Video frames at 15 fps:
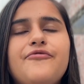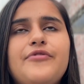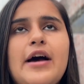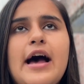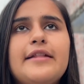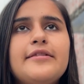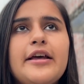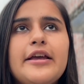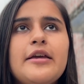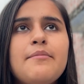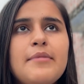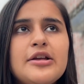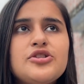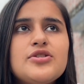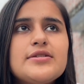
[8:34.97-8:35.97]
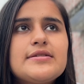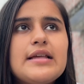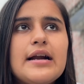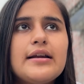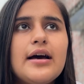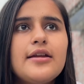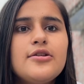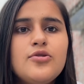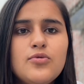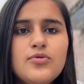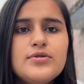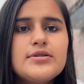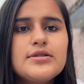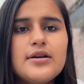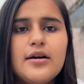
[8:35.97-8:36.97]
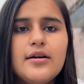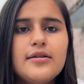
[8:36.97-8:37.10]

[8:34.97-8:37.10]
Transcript: And the images that are used,